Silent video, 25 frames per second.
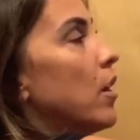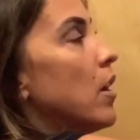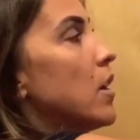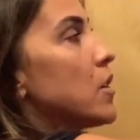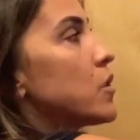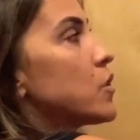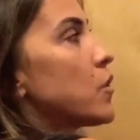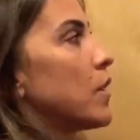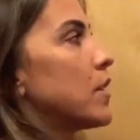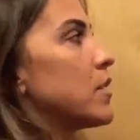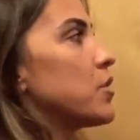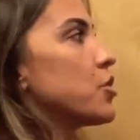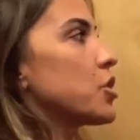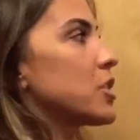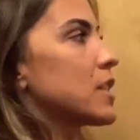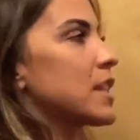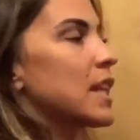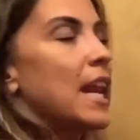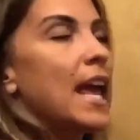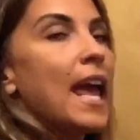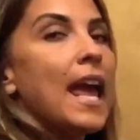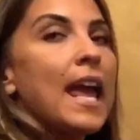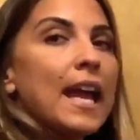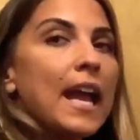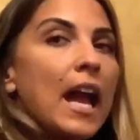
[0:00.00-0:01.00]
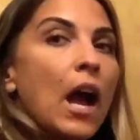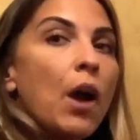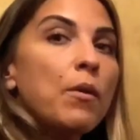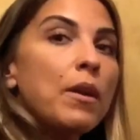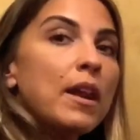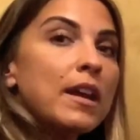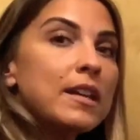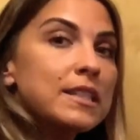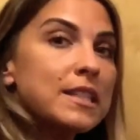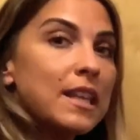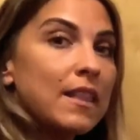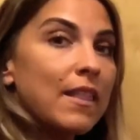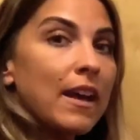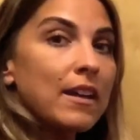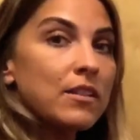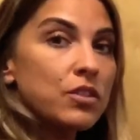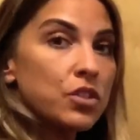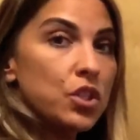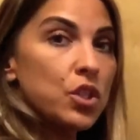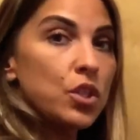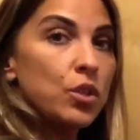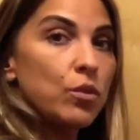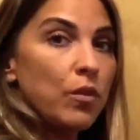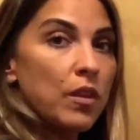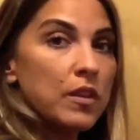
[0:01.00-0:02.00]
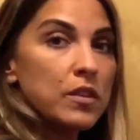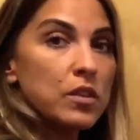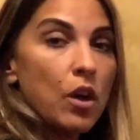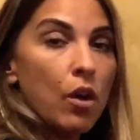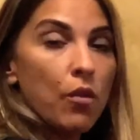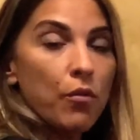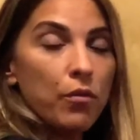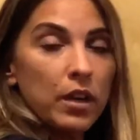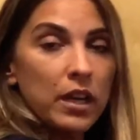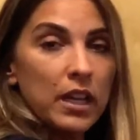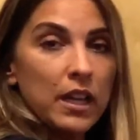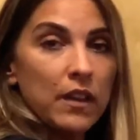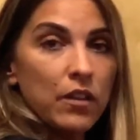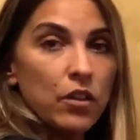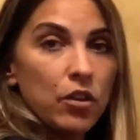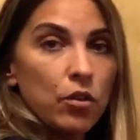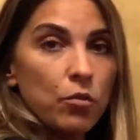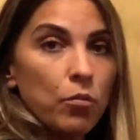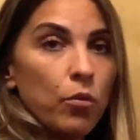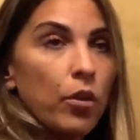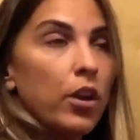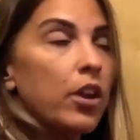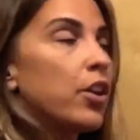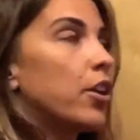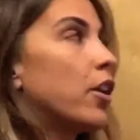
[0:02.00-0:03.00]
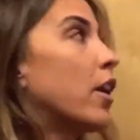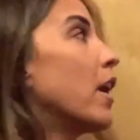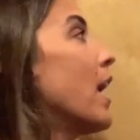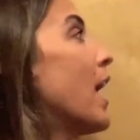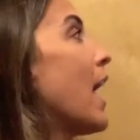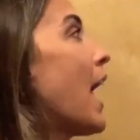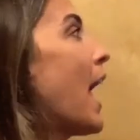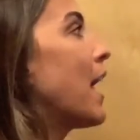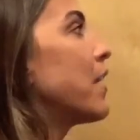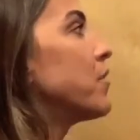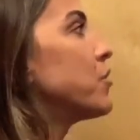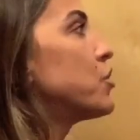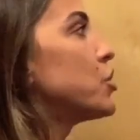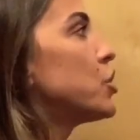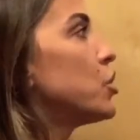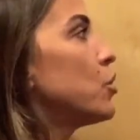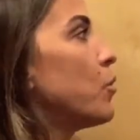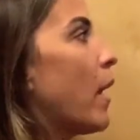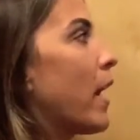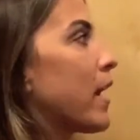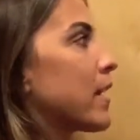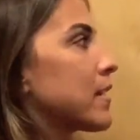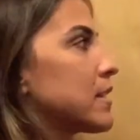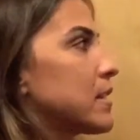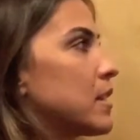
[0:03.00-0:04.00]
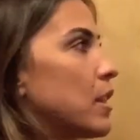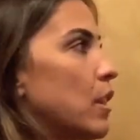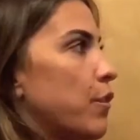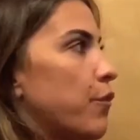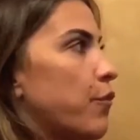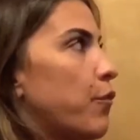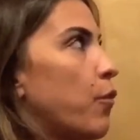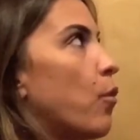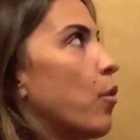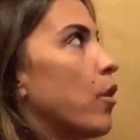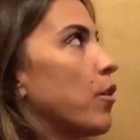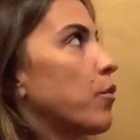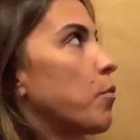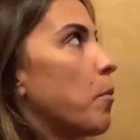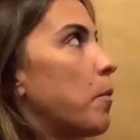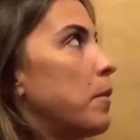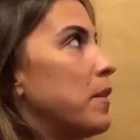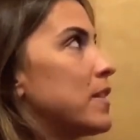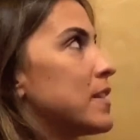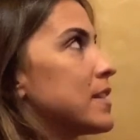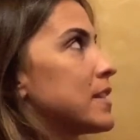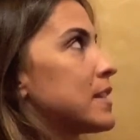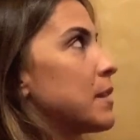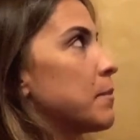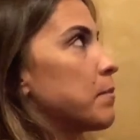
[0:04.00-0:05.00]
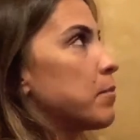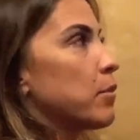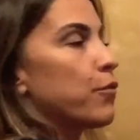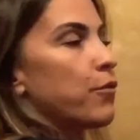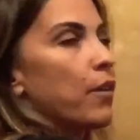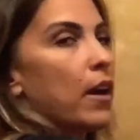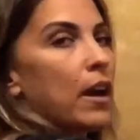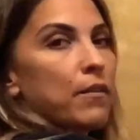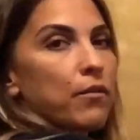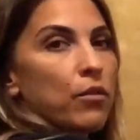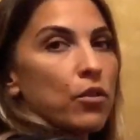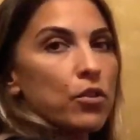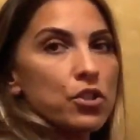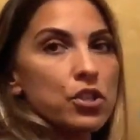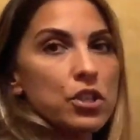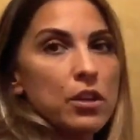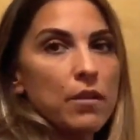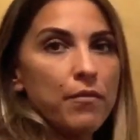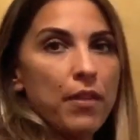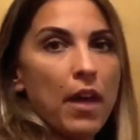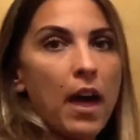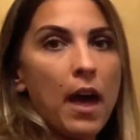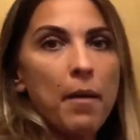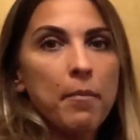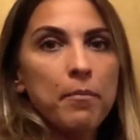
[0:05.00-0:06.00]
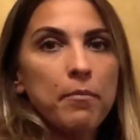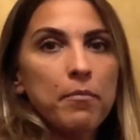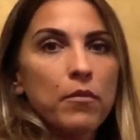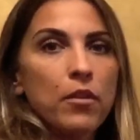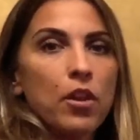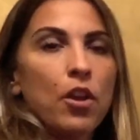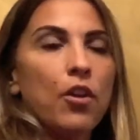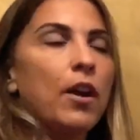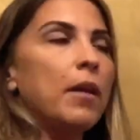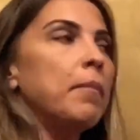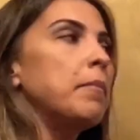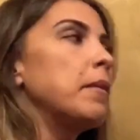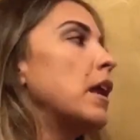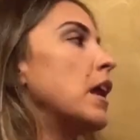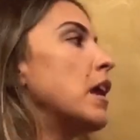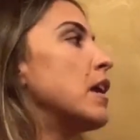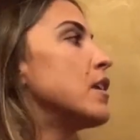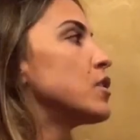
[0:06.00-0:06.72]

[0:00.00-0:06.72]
So then it's just gonna hang out next to that two that's already in the numerator and two x to the fourth would be the simplified version of that, all right?